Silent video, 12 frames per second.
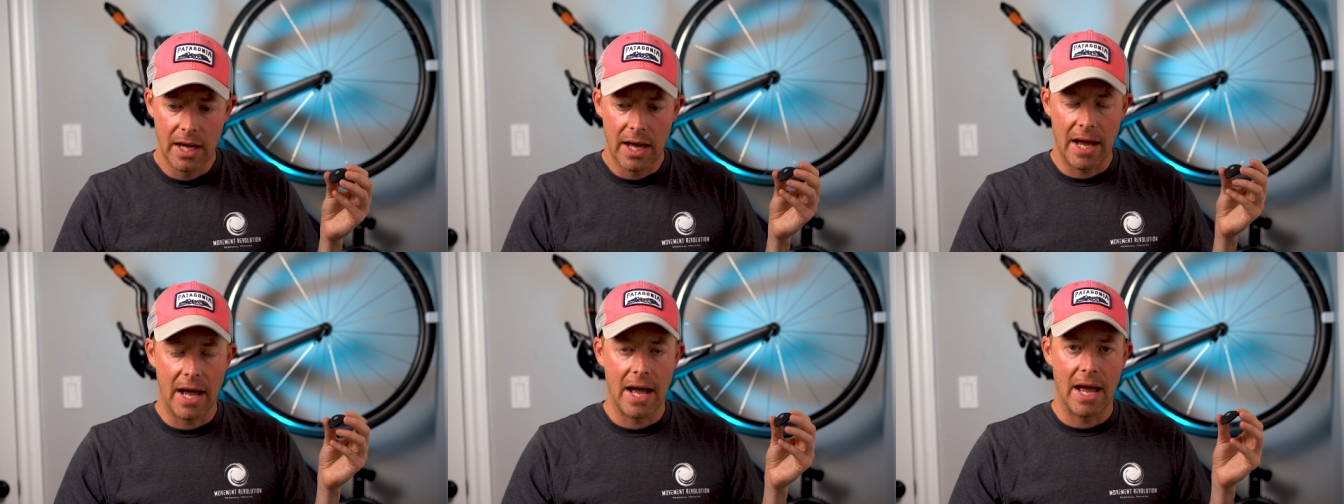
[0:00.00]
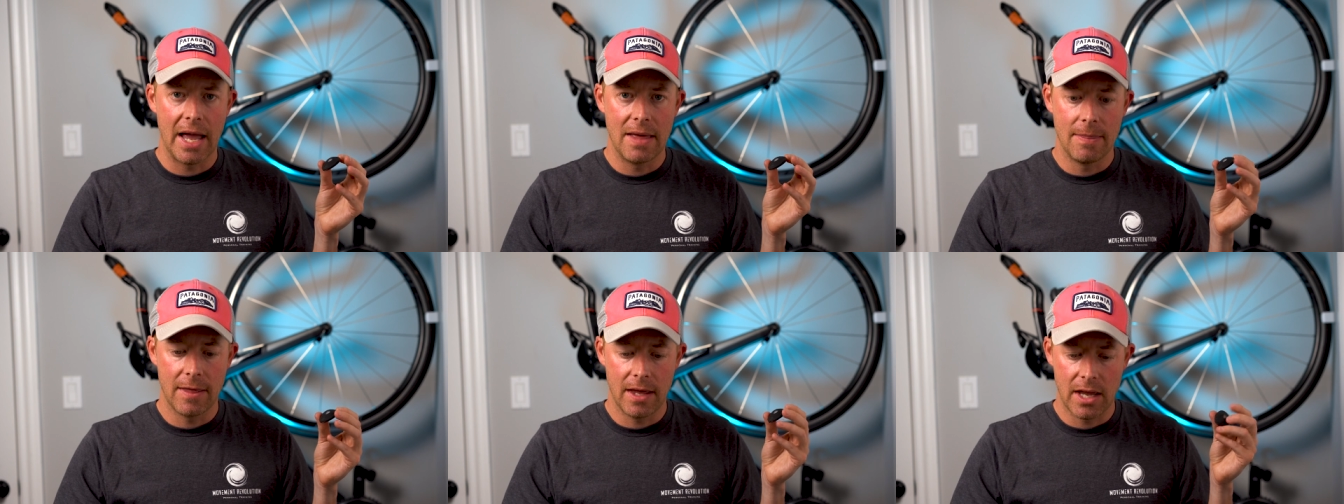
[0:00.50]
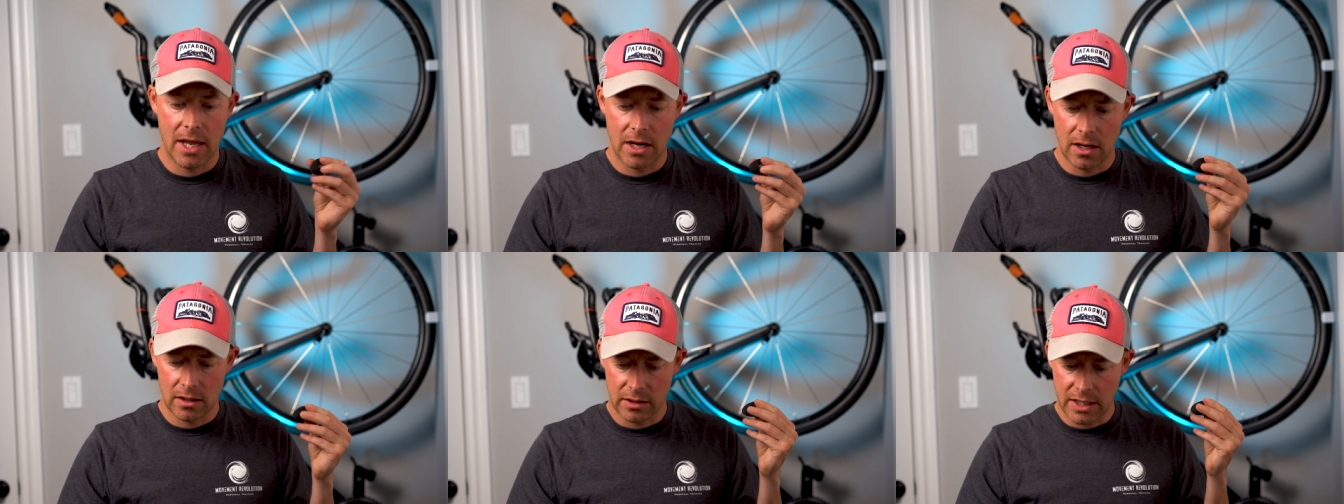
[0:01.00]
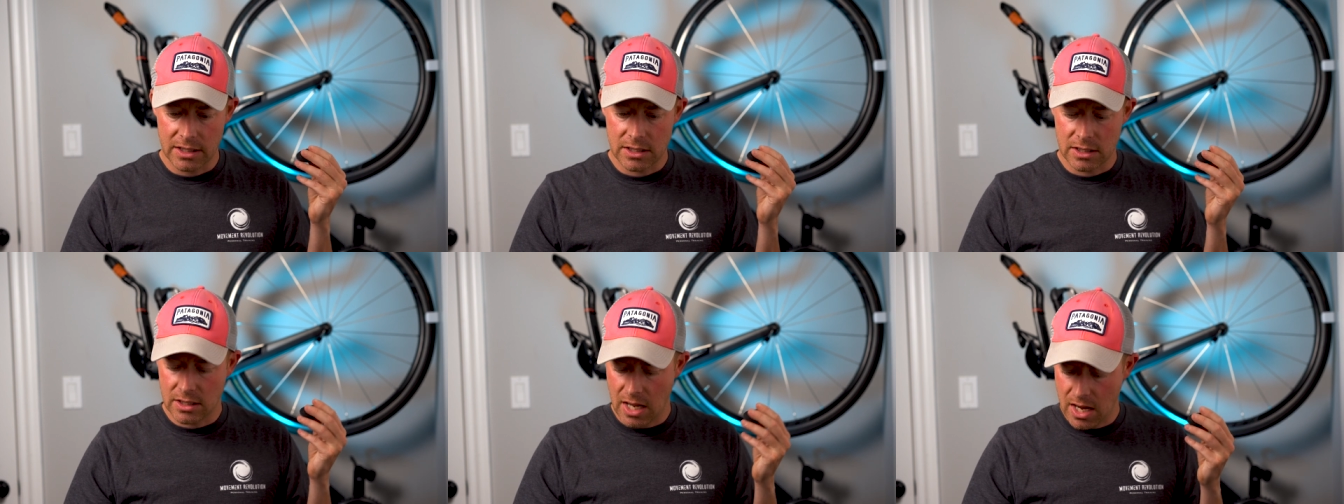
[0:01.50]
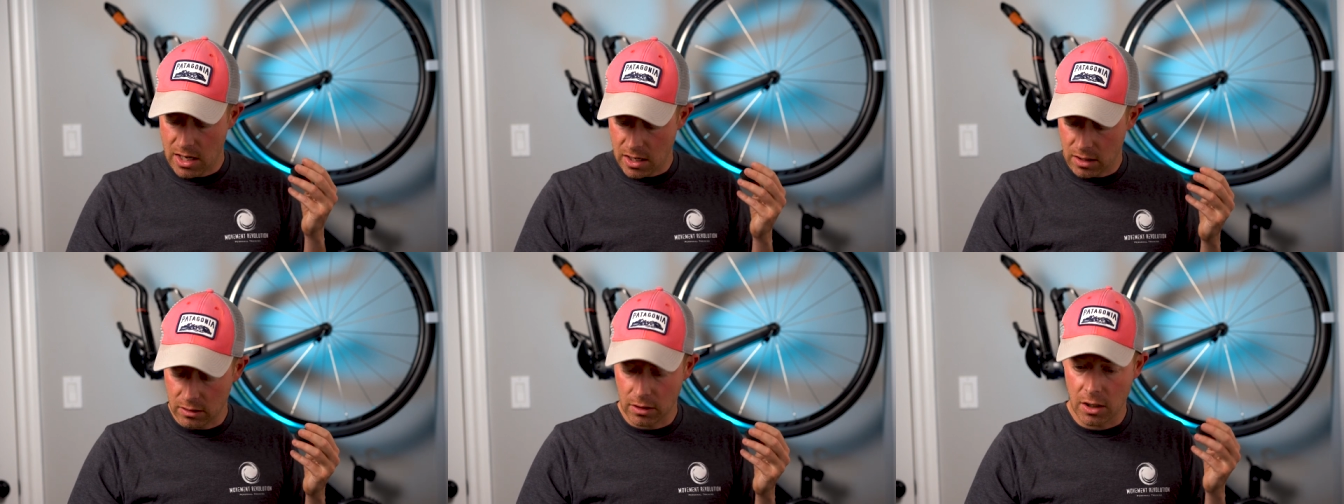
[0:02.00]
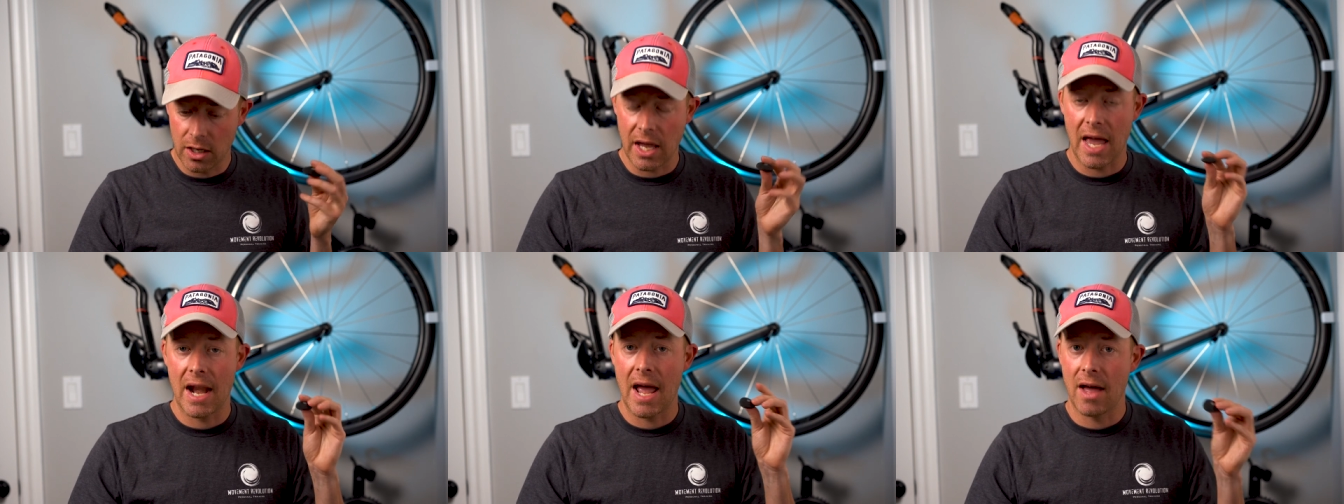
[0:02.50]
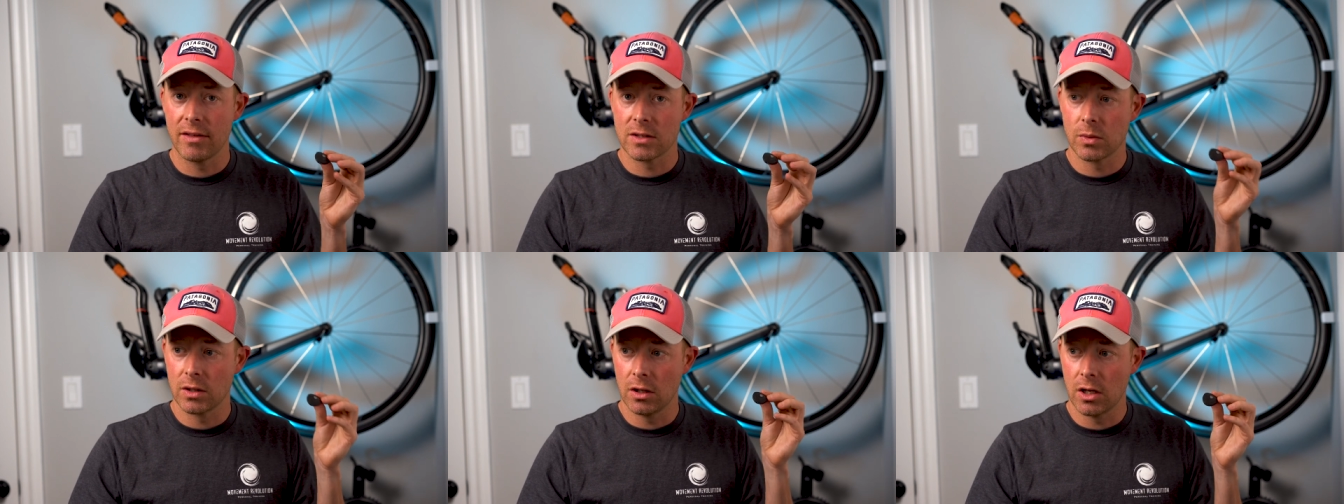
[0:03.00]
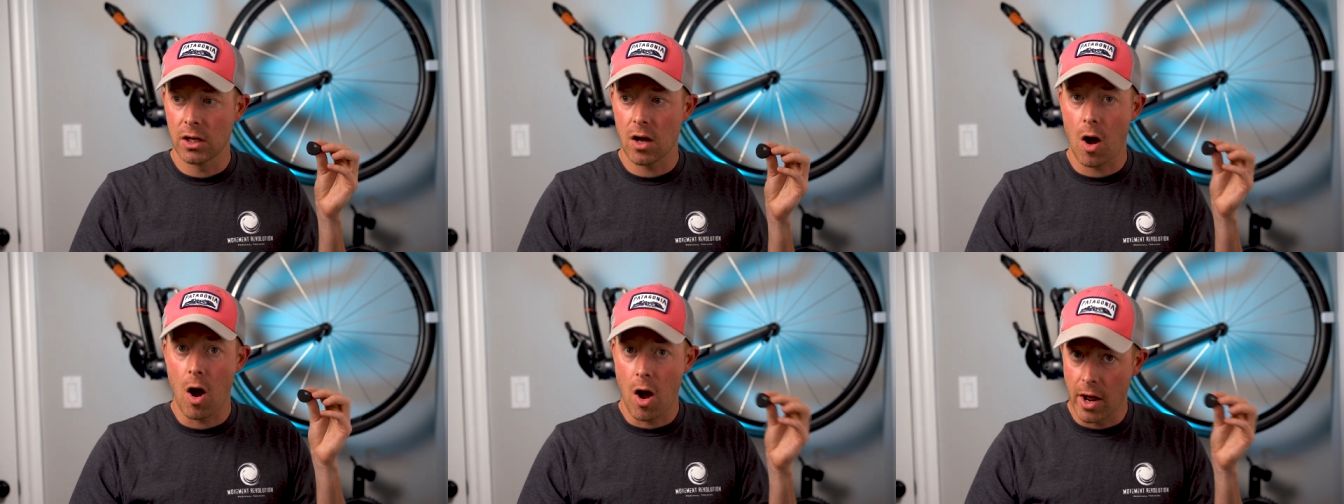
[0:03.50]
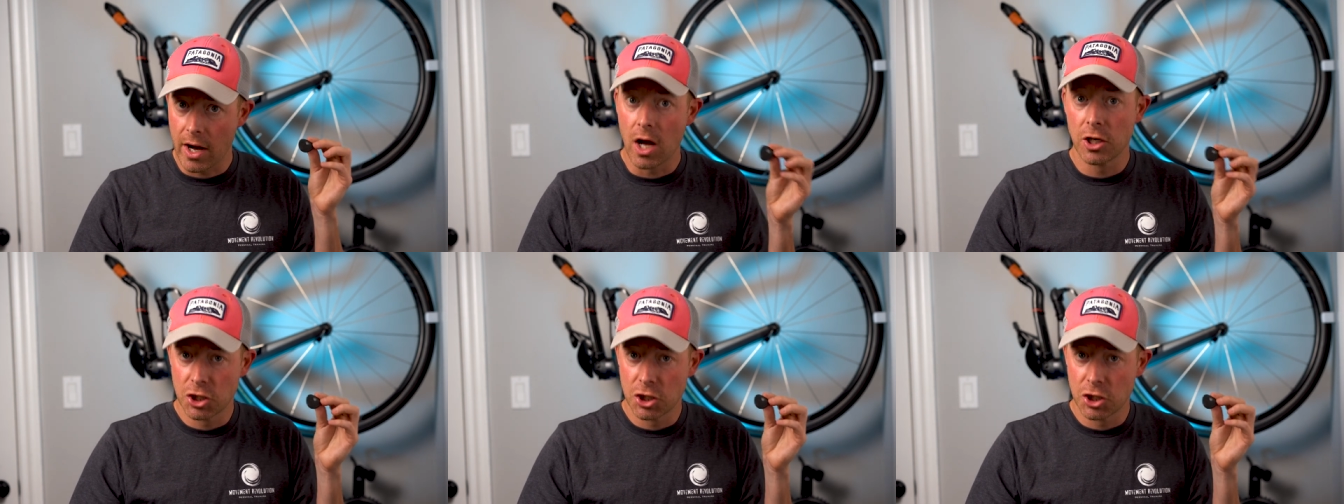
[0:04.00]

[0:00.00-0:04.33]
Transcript: Uh, and then let's take a look at how this would look on a